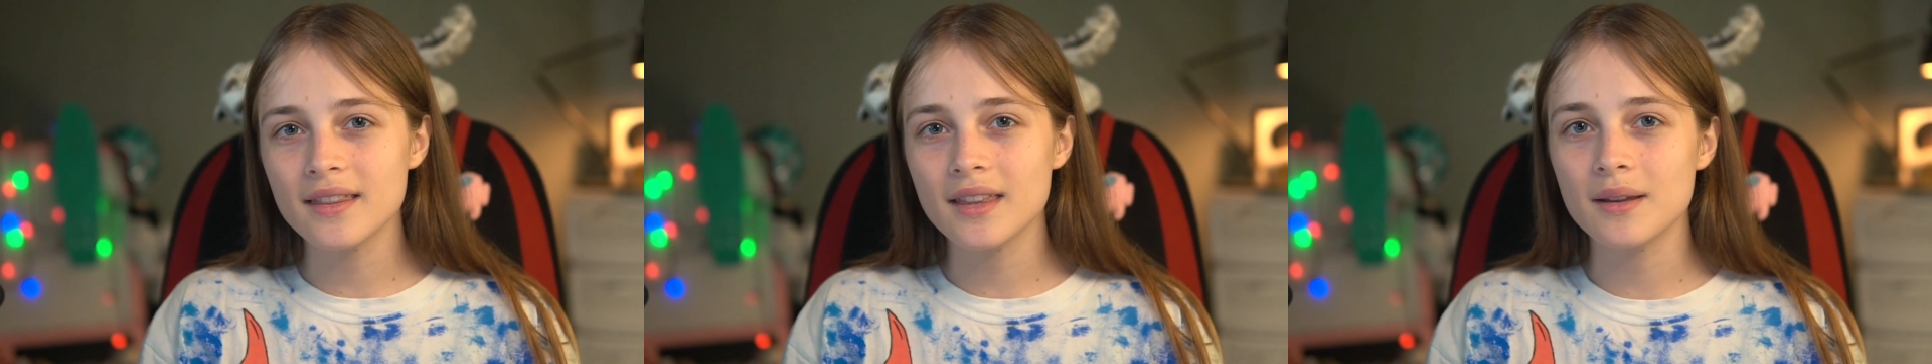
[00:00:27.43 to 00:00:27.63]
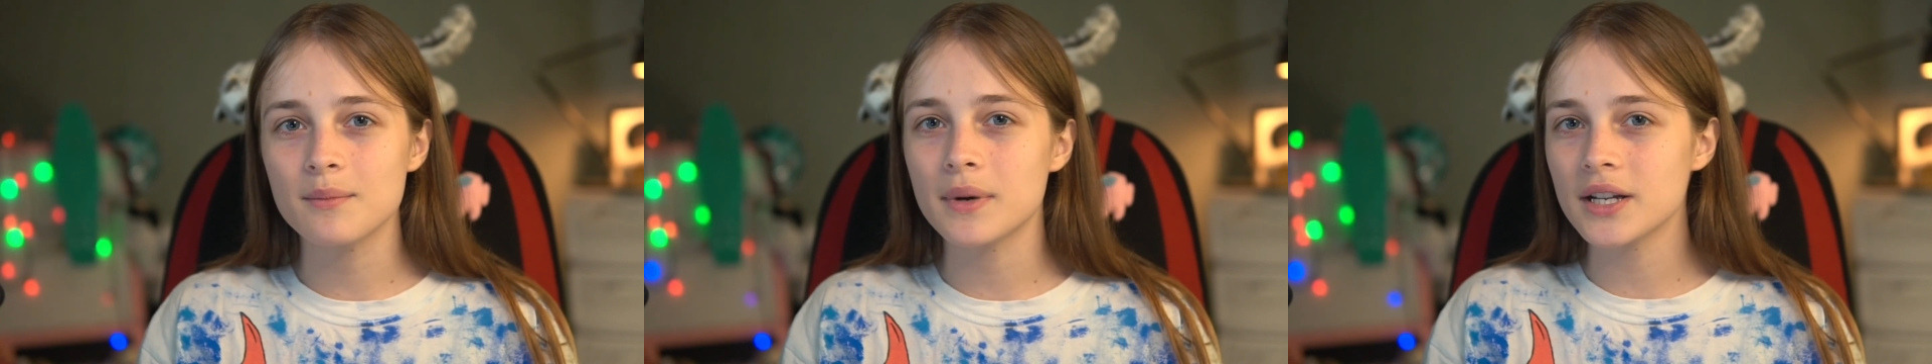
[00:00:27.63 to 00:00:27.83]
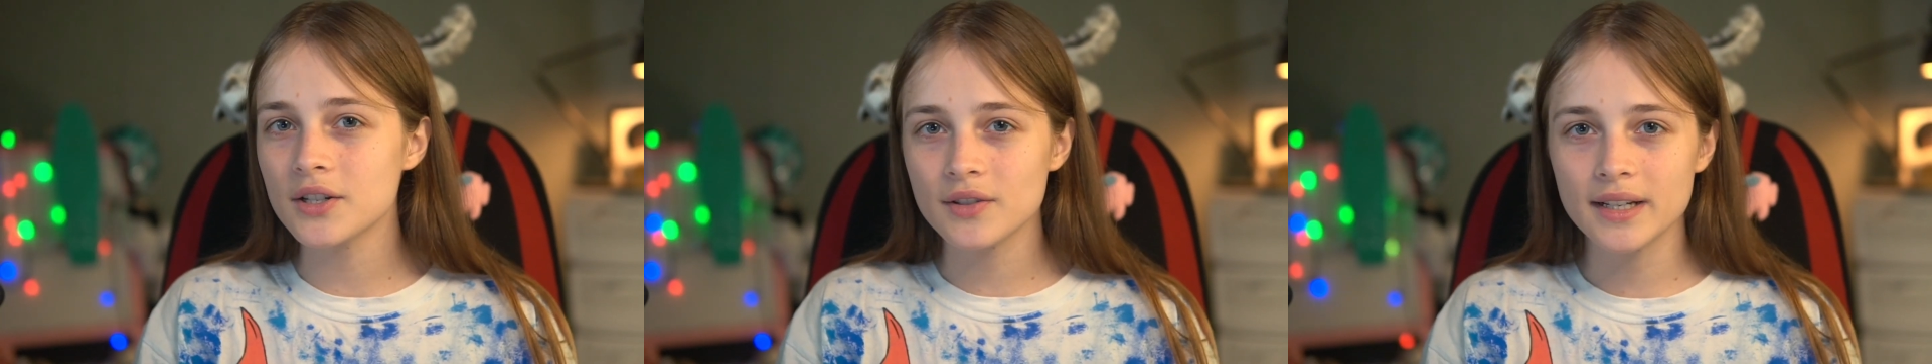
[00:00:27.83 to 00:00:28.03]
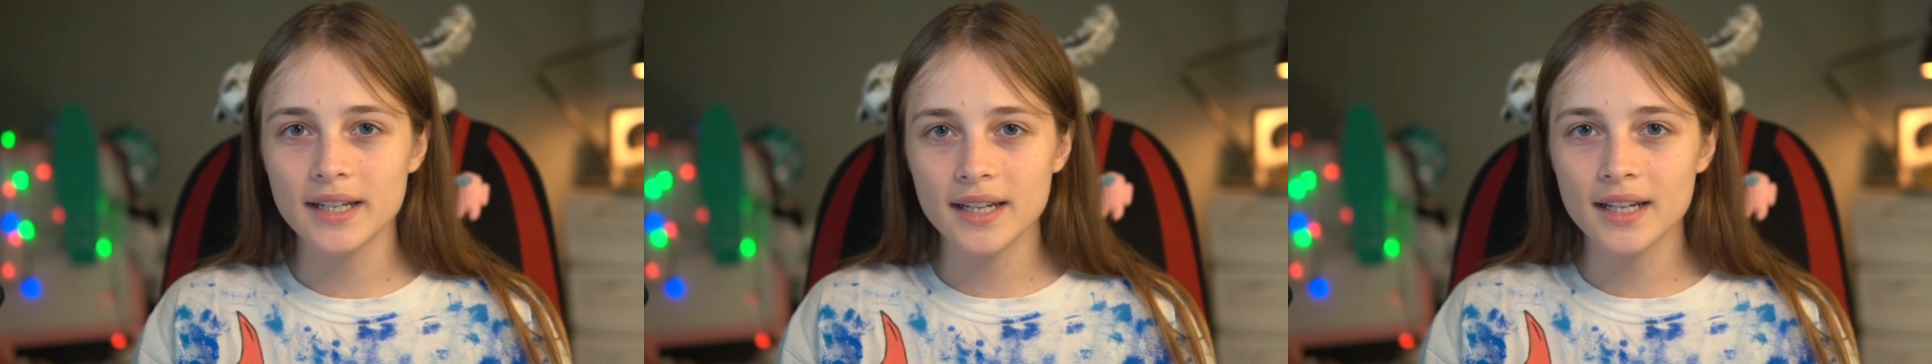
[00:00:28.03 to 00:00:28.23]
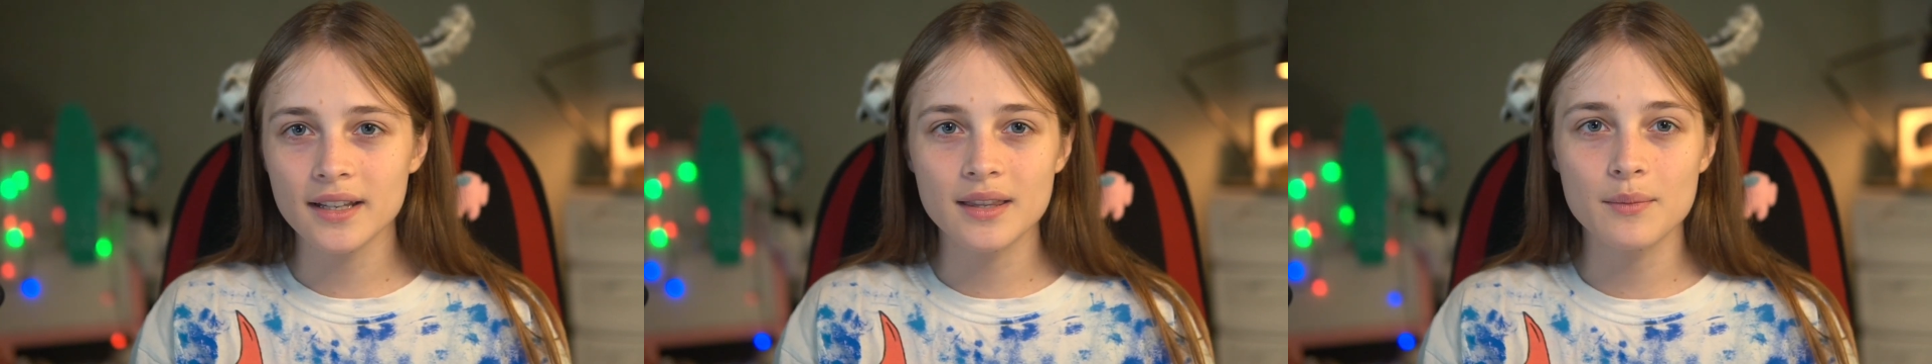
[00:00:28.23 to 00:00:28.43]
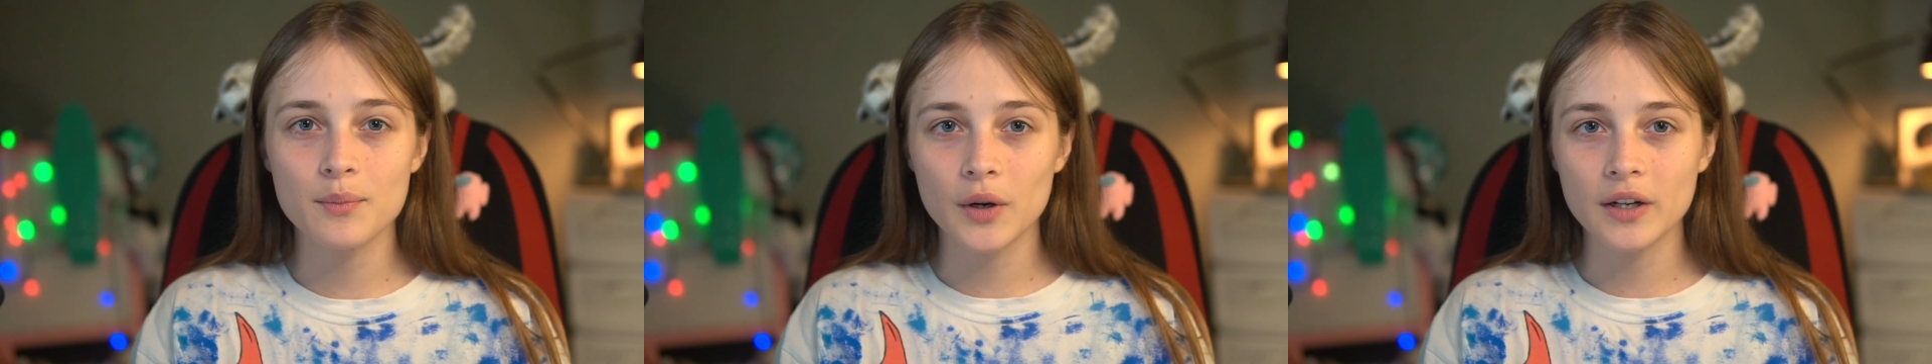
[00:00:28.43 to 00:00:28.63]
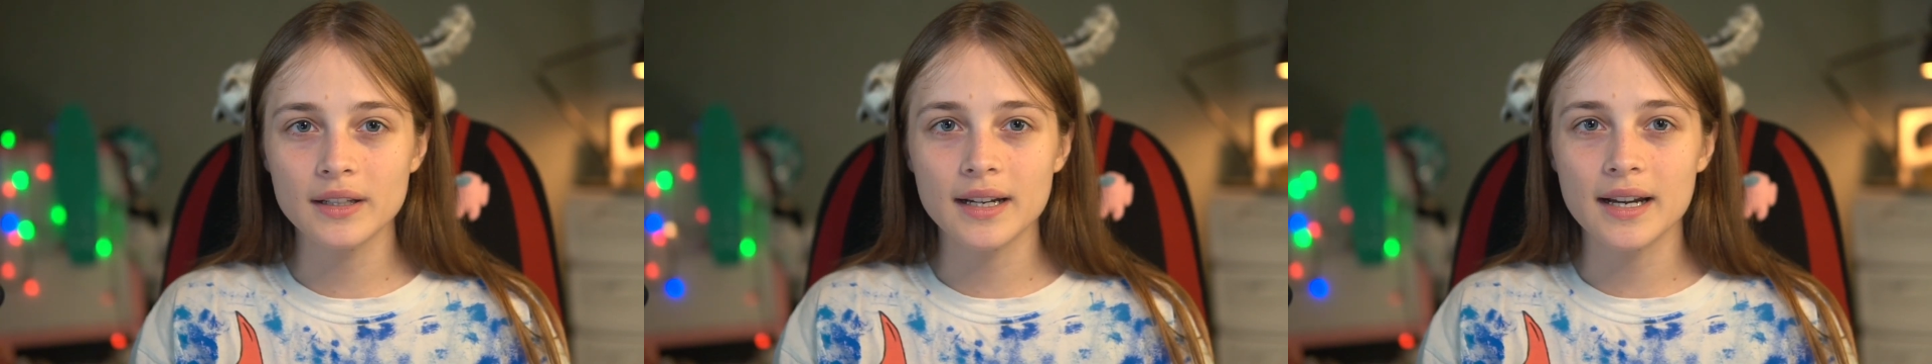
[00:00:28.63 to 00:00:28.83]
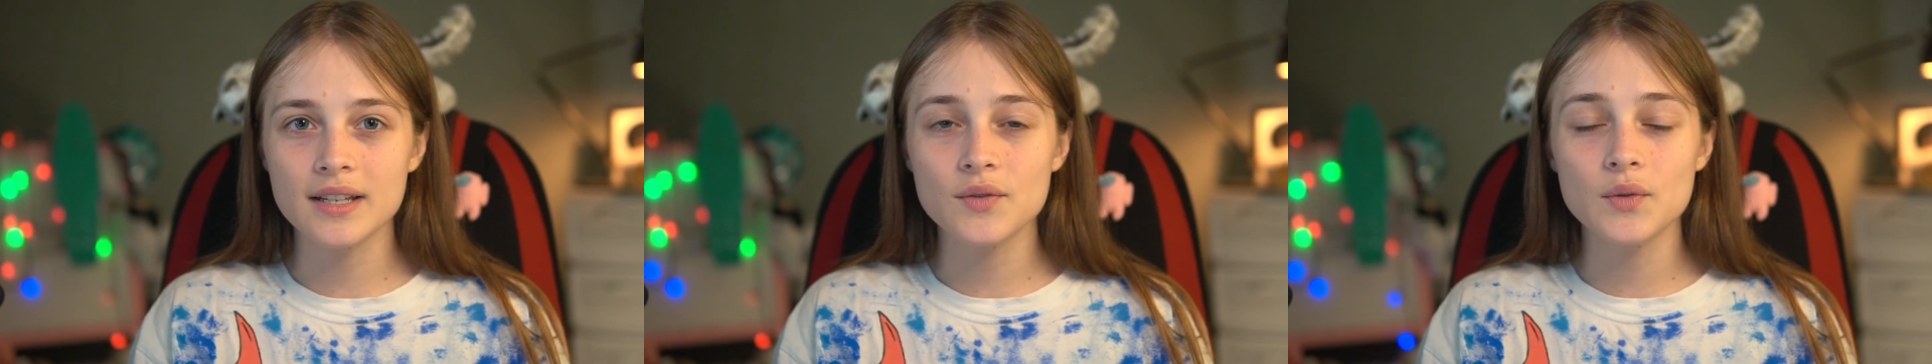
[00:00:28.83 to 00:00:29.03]
than moderating the
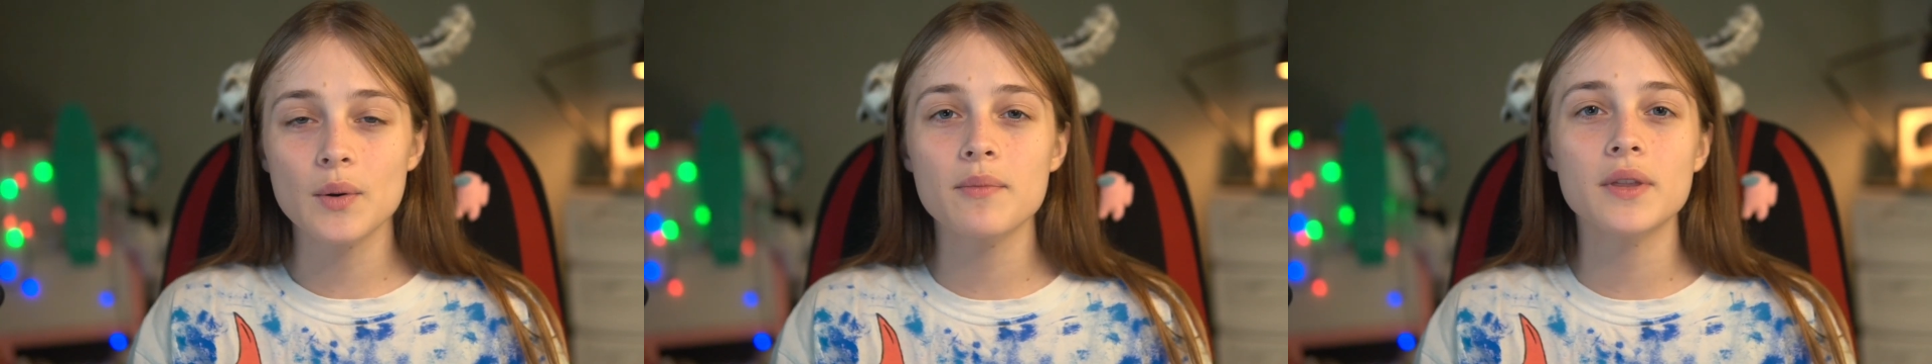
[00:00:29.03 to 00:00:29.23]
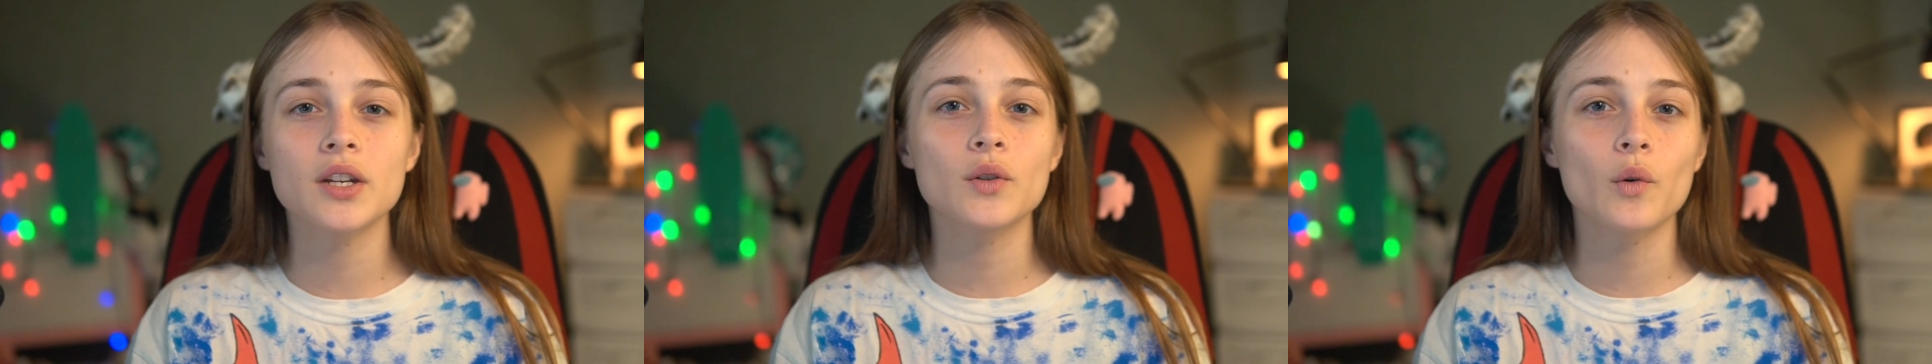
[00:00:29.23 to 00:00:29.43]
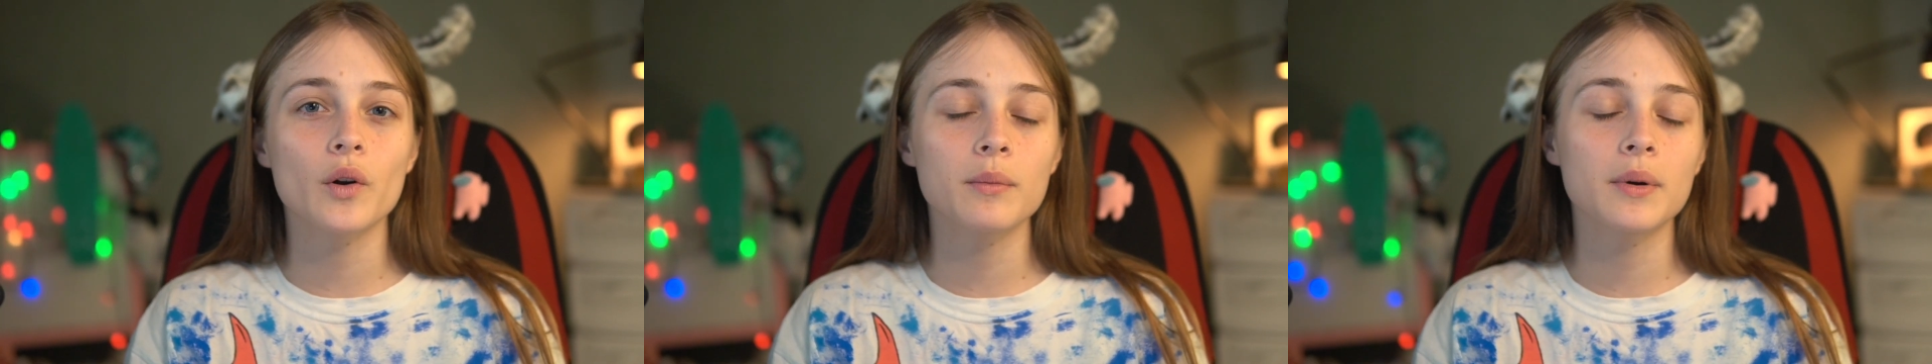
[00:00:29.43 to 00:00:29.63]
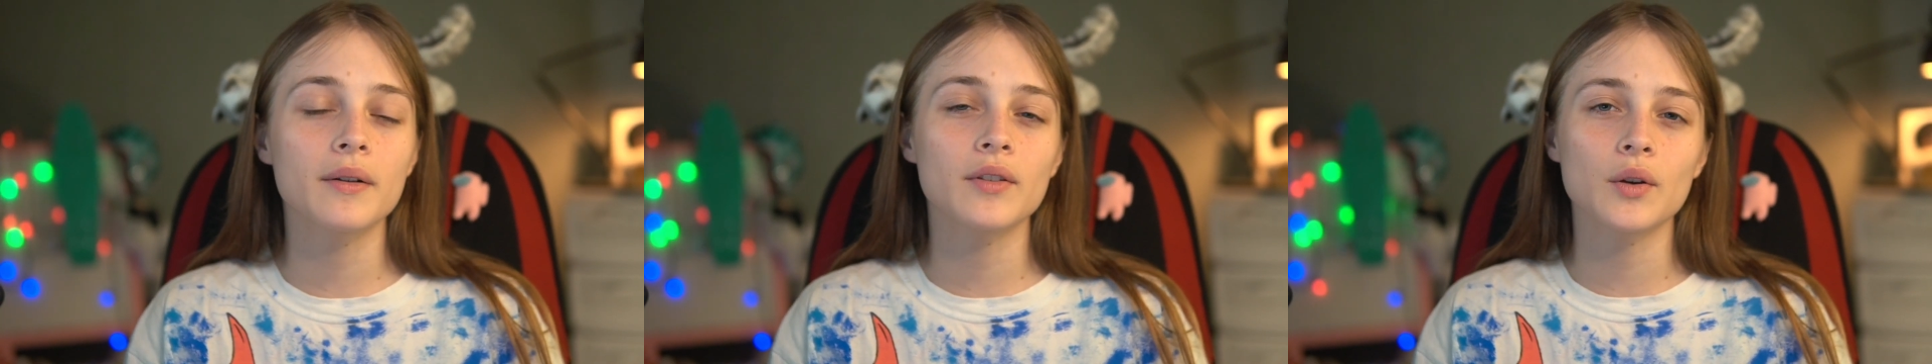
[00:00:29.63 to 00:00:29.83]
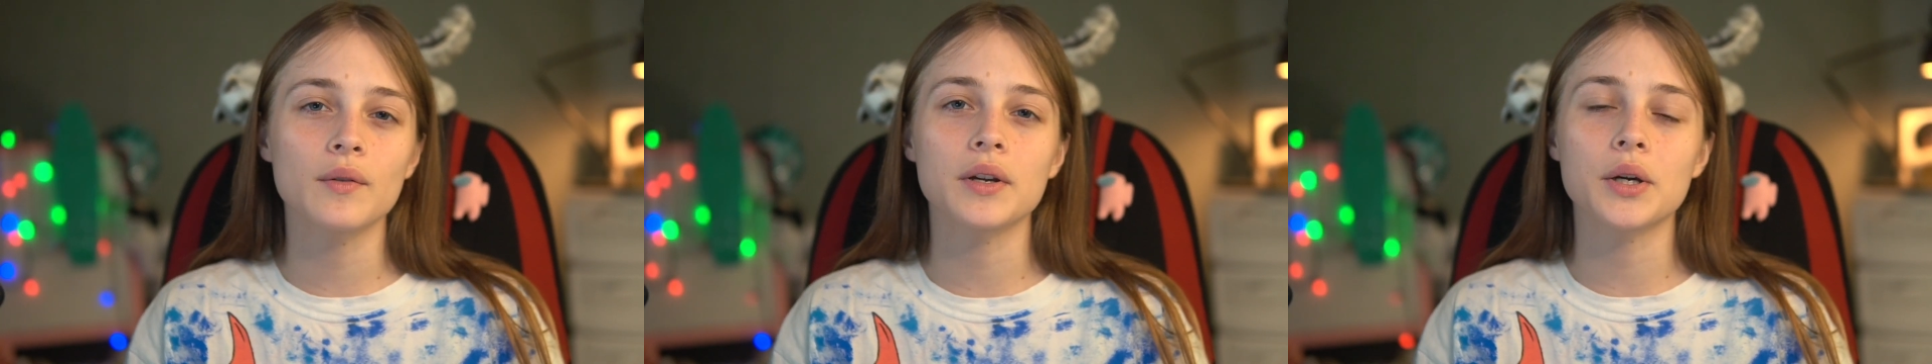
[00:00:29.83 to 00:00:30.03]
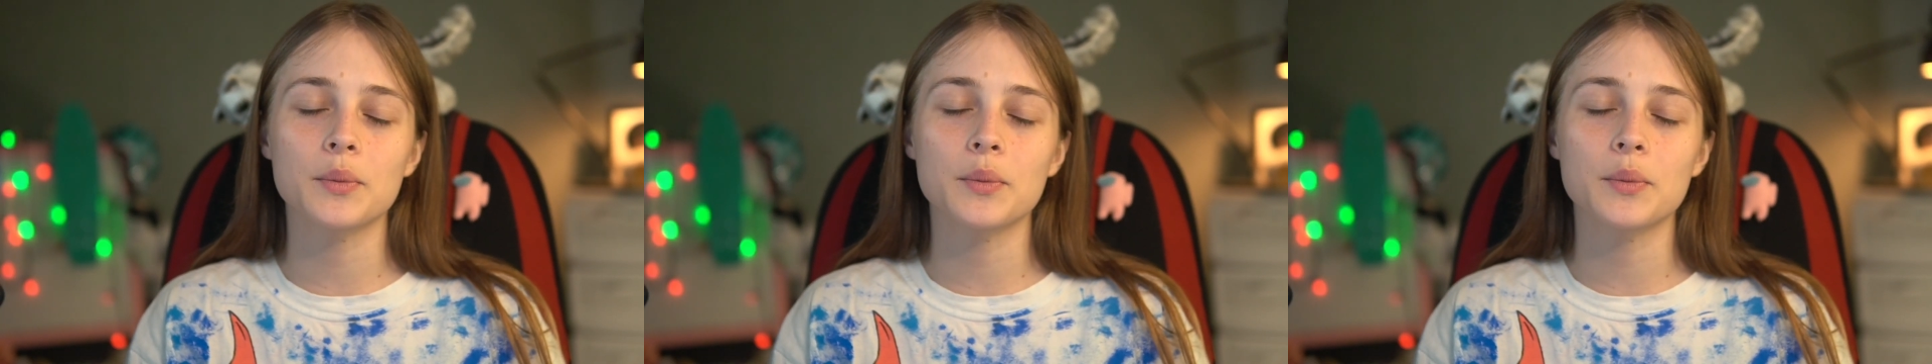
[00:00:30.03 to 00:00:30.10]
broadcast from the normal viewing